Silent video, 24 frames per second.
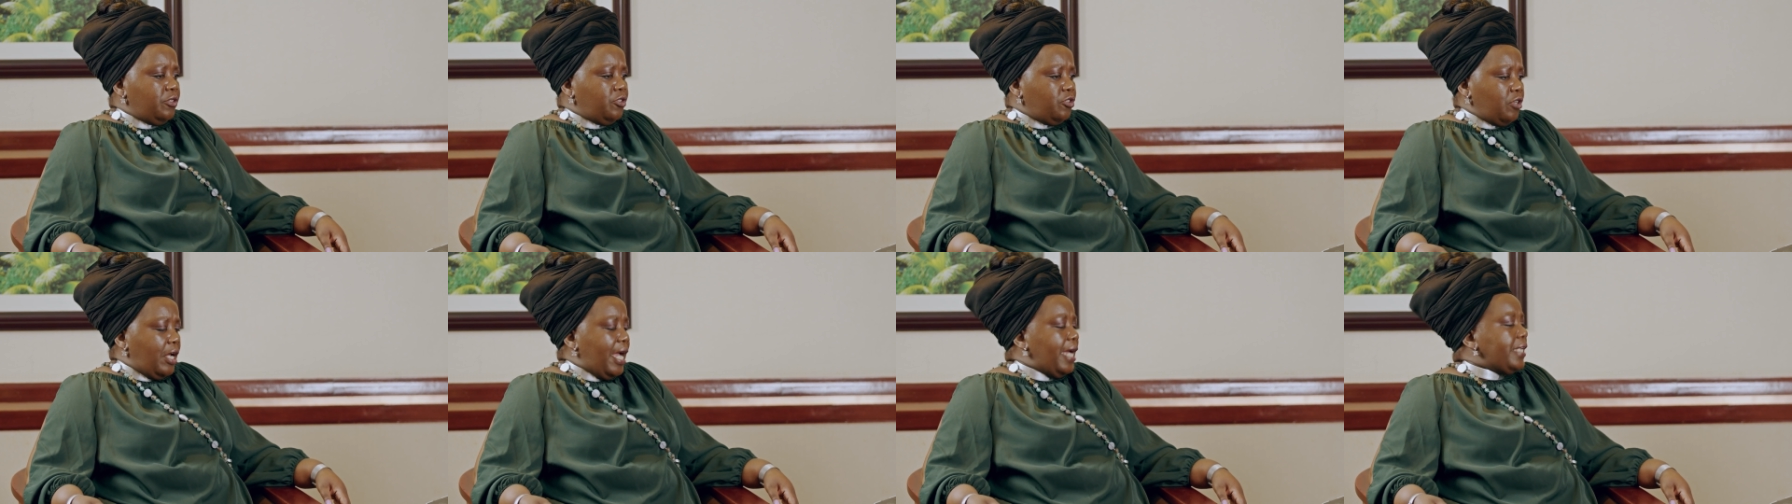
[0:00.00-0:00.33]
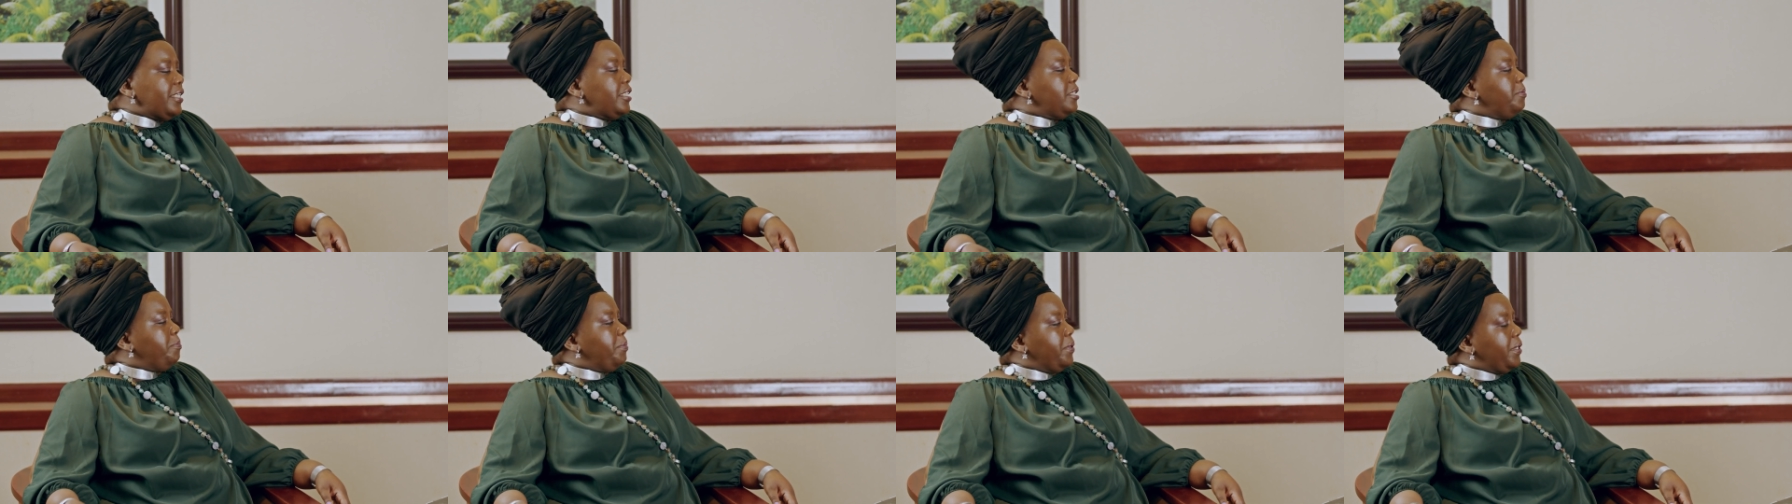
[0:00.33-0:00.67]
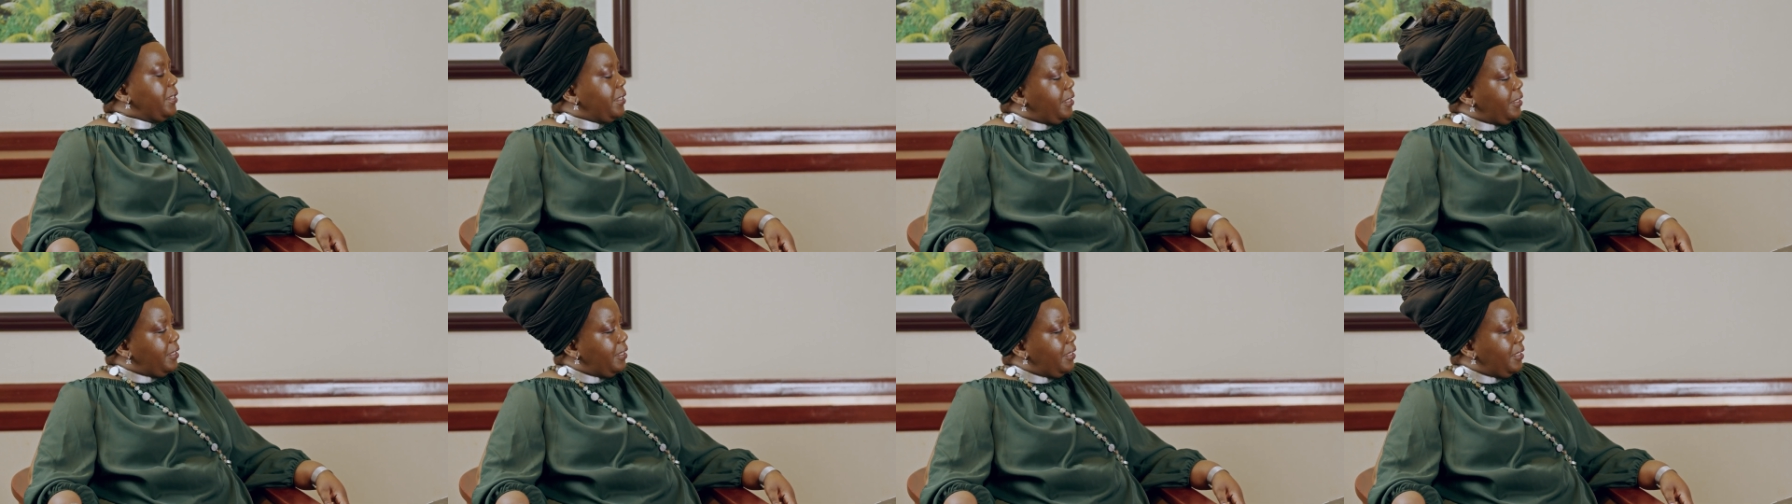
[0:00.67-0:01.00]

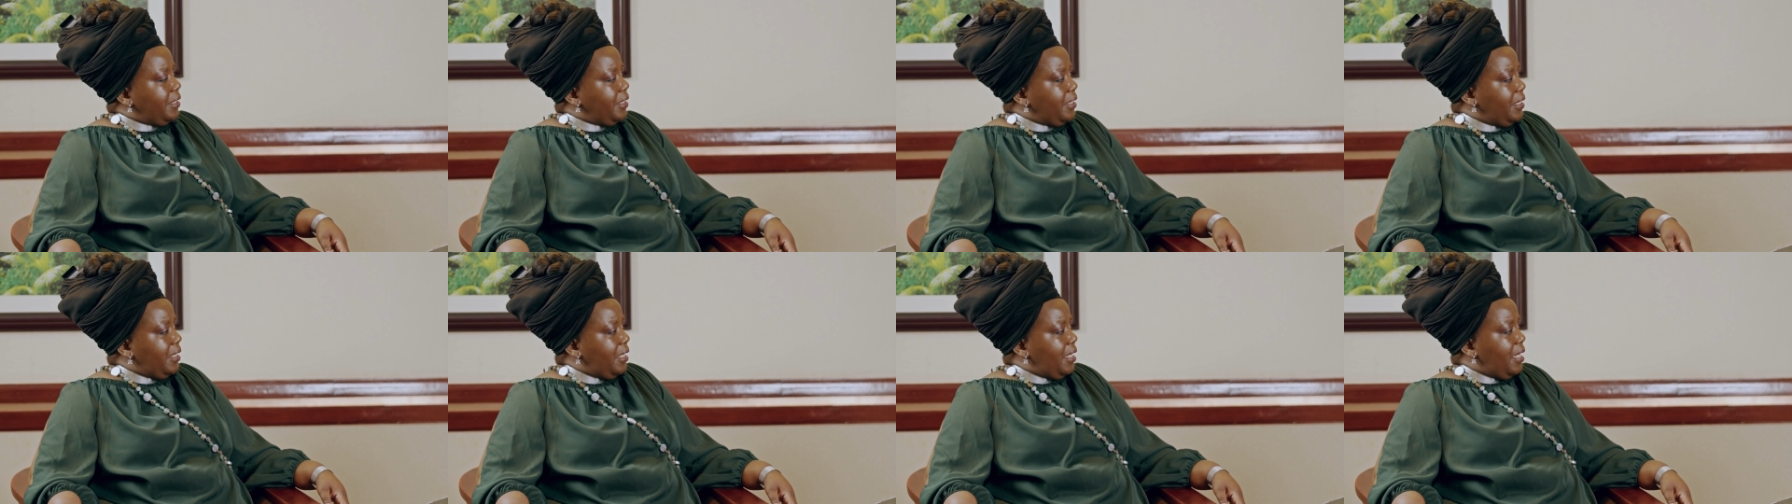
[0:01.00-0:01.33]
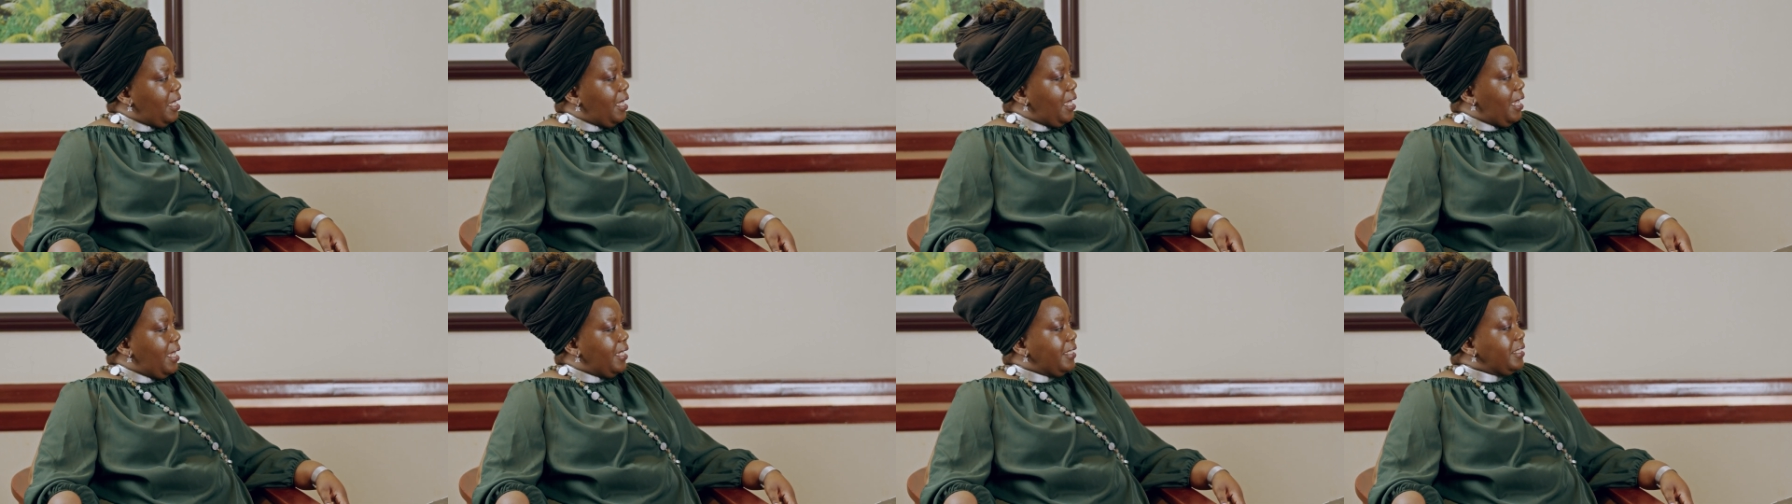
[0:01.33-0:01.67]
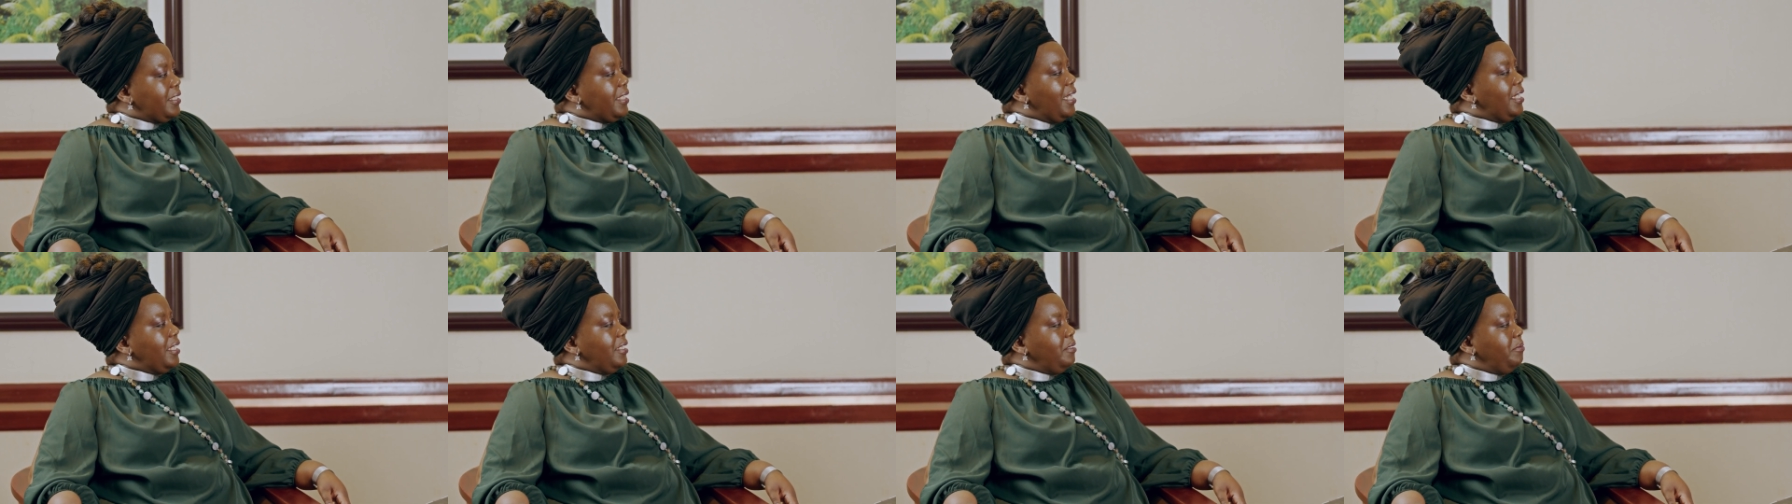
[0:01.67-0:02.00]
Johannesburg
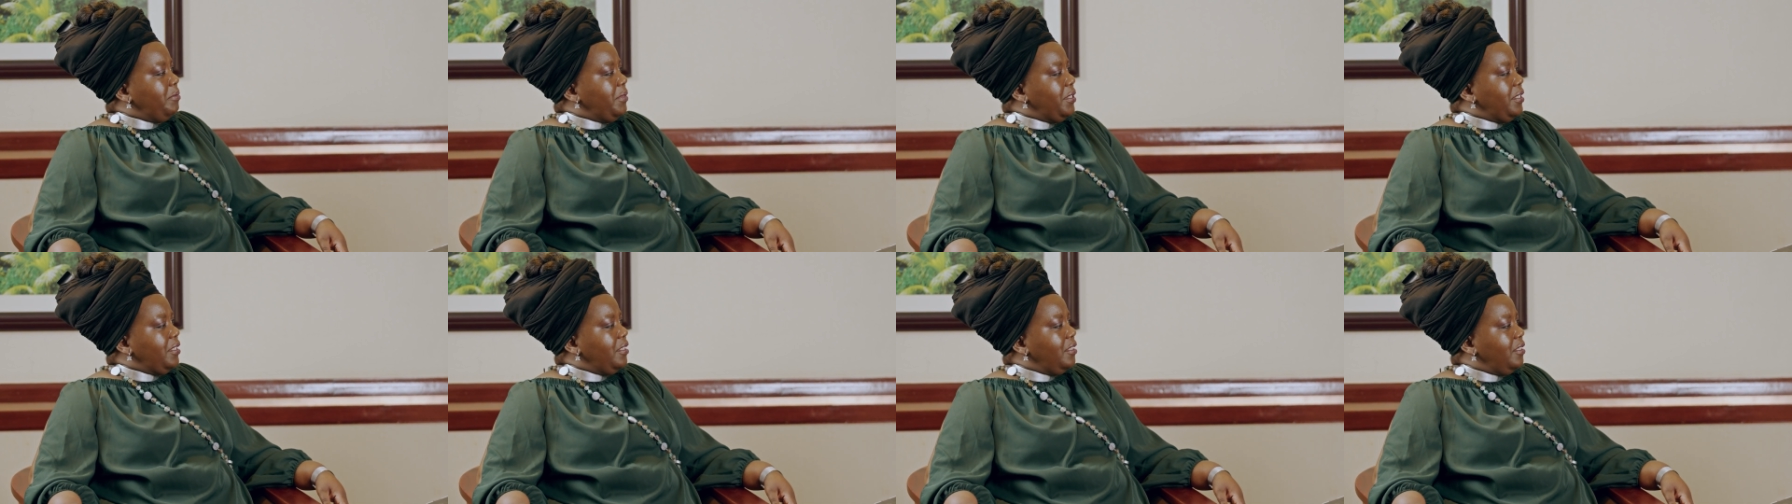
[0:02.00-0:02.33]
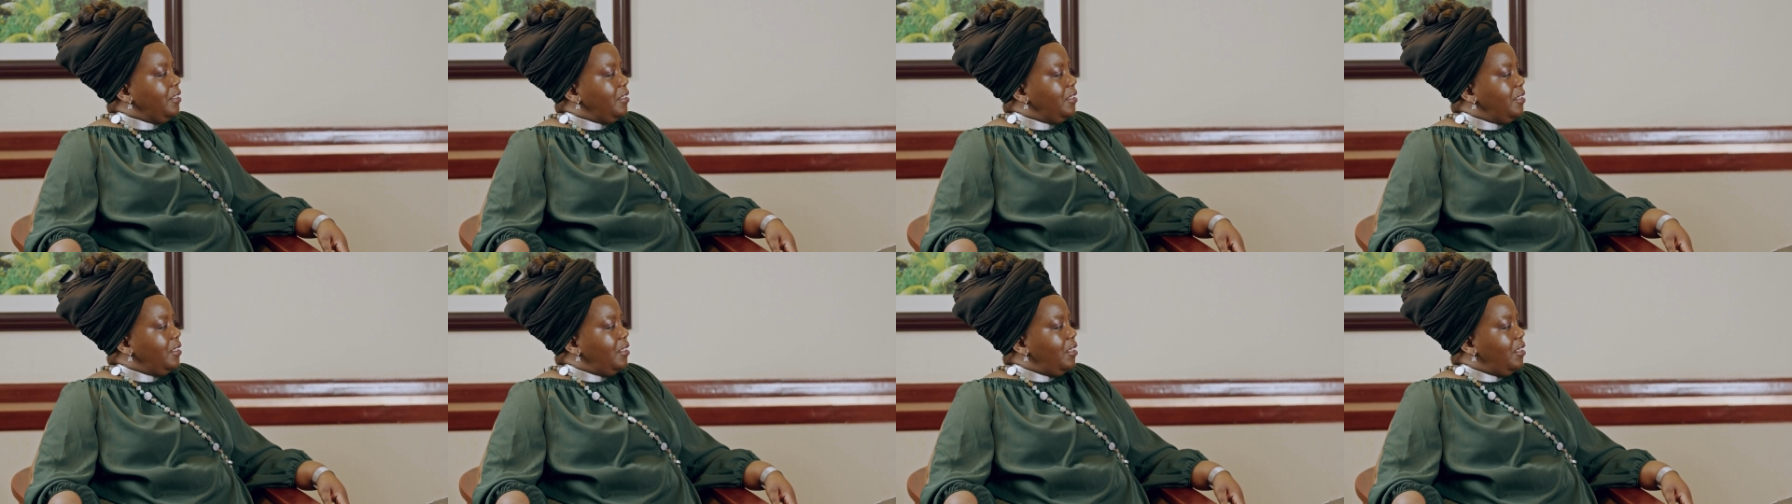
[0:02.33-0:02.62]
and telling me,